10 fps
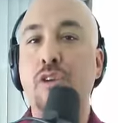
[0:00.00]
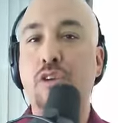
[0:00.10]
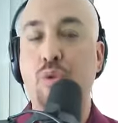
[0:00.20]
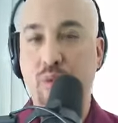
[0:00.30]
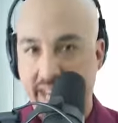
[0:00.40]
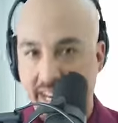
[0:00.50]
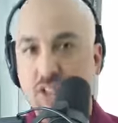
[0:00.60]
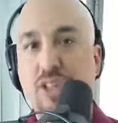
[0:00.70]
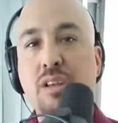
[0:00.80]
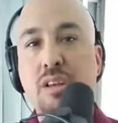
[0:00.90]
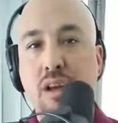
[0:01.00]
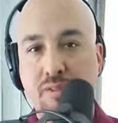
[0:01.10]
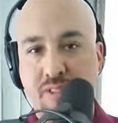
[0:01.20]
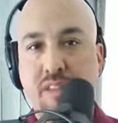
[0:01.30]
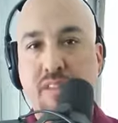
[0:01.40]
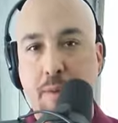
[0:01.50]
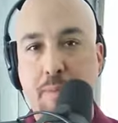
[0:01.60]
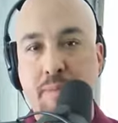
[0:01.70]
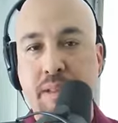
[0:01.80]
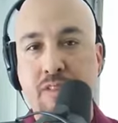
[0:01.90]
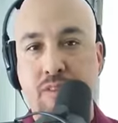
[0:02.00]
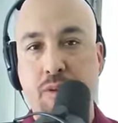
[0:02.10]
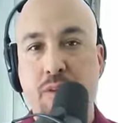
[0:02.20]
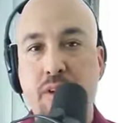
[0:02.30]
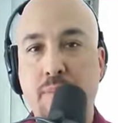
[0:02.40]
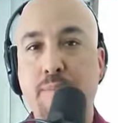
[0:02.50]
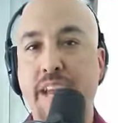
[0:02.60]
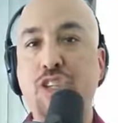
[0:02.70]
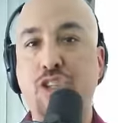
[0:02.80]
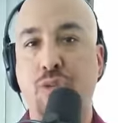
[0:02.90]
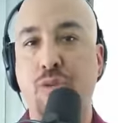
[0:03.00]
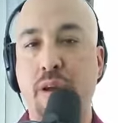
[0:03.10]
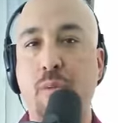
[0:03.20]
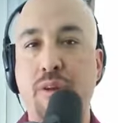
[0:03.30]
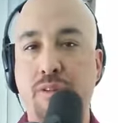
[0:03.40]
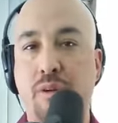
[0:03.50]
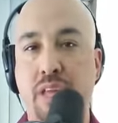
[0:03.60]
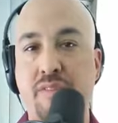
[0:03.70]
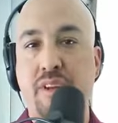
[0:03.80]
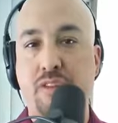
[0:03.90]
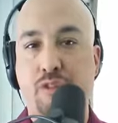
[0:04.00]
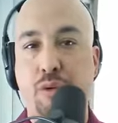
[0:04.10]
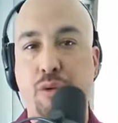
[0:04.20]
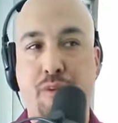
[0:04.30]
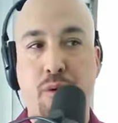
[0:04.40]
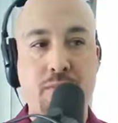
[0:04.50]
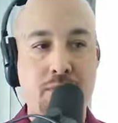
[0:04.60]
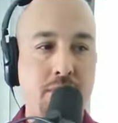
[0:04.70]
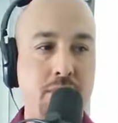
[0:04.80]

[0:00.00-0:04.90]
creation of these supplements to make sure that what they're giving is true to form?